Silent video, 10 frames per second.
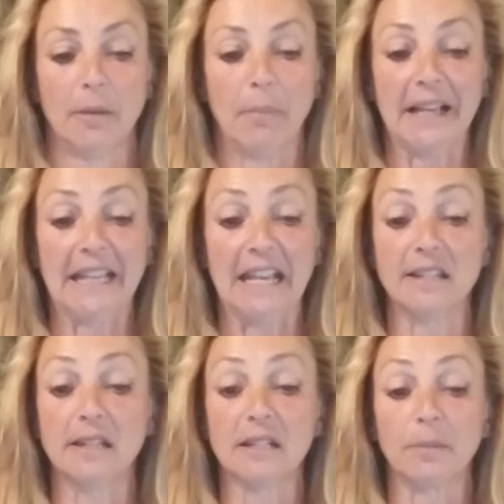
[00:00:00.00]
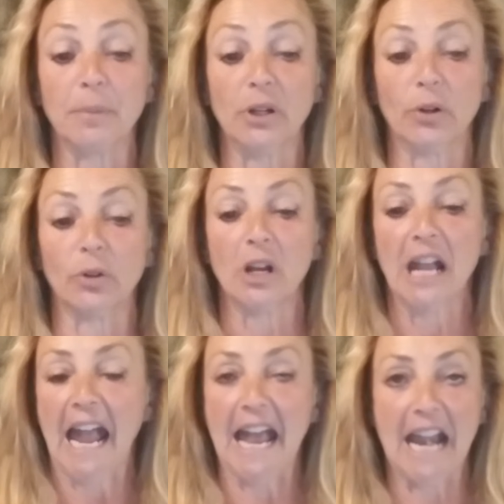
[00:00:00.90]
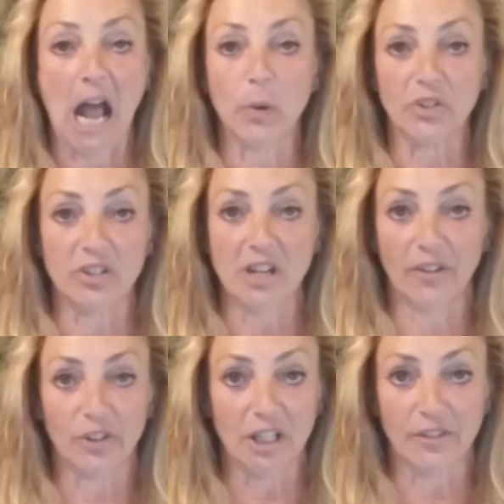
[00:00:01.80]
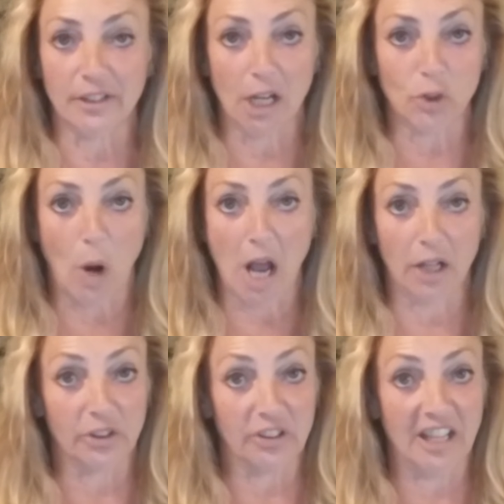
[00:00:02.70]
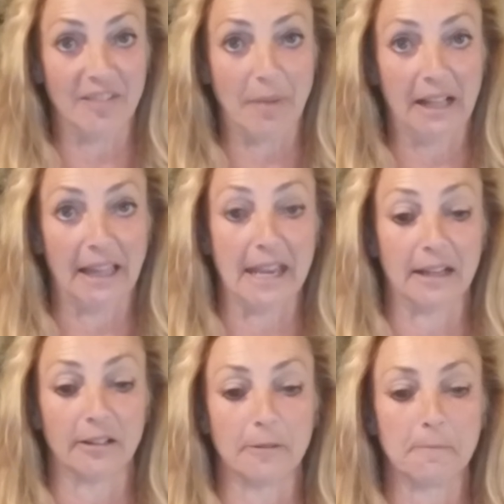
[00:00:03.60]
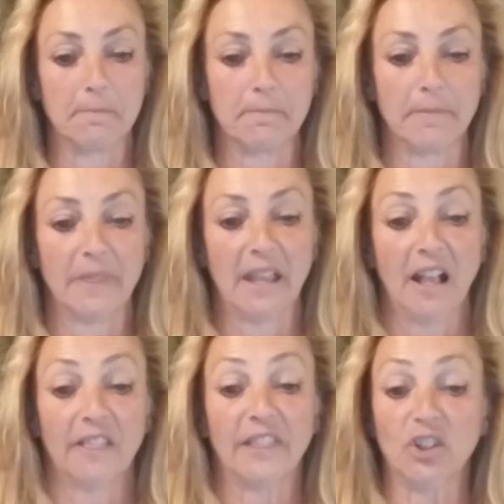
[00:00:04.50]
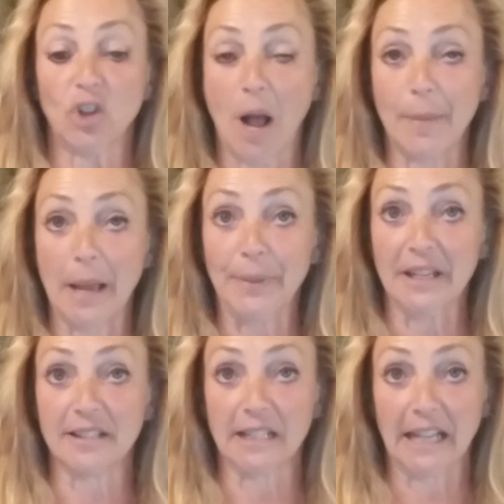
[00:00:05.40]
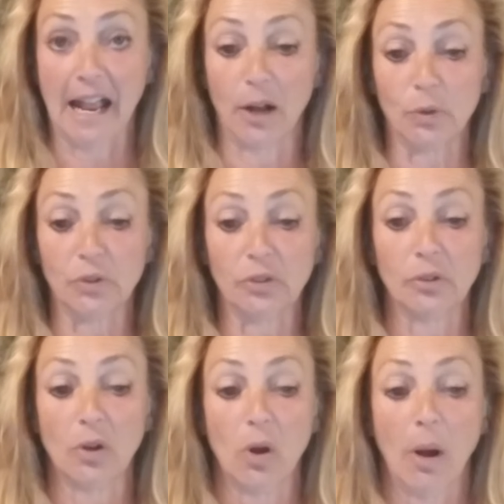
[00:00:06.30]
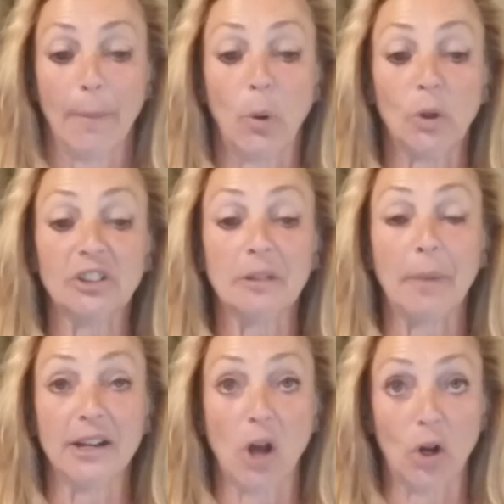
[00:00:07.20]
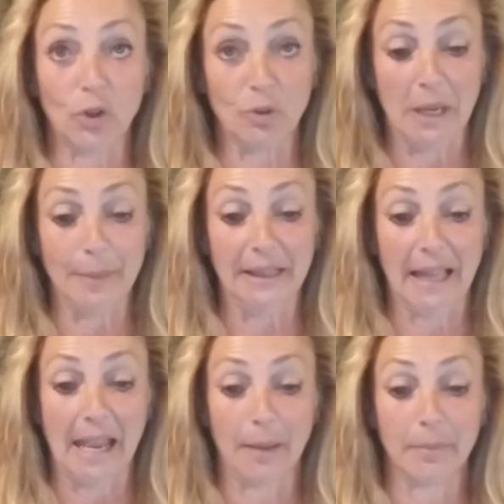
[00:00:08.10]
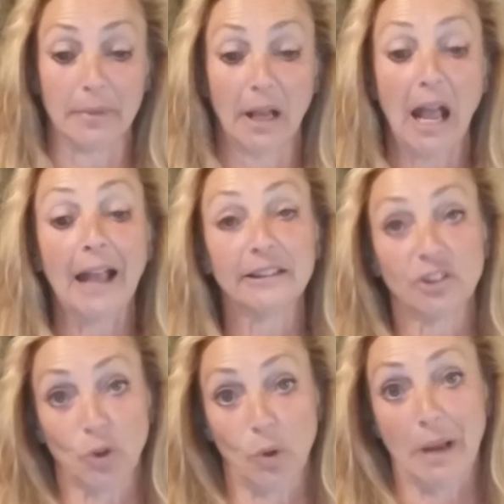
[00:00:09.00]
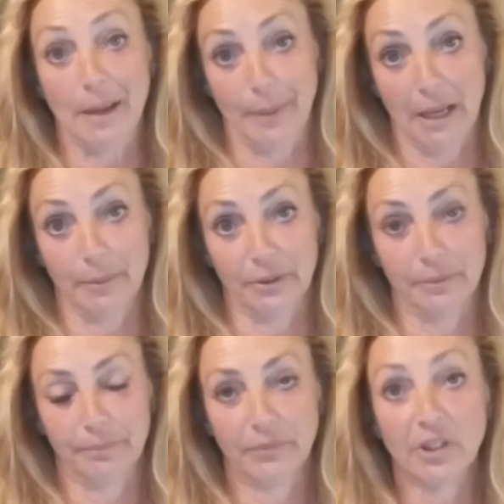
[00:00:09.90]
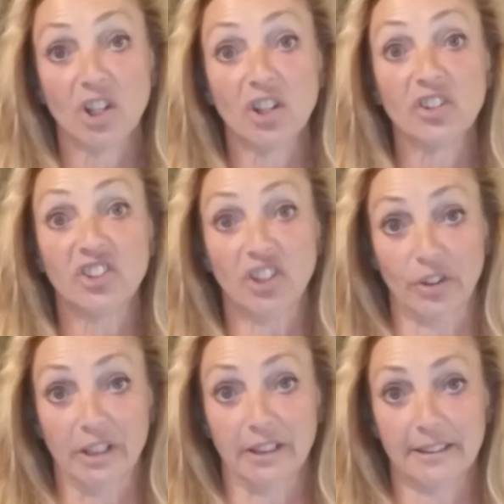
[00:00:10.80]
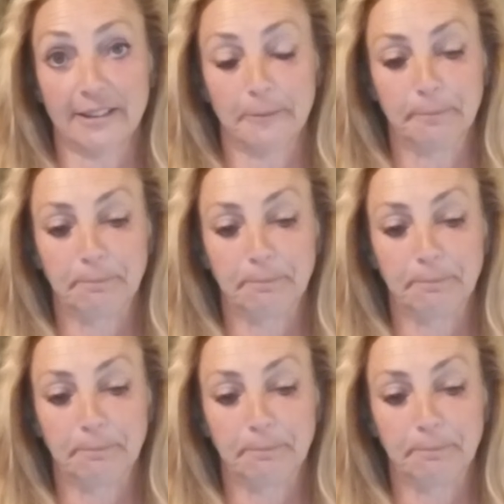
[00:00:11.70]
My case disappeared, and I was never given a trial to save my lamb. They shot my pigs and cows, poisoned my daughter's baby lamb, and stole my Bible. Serious.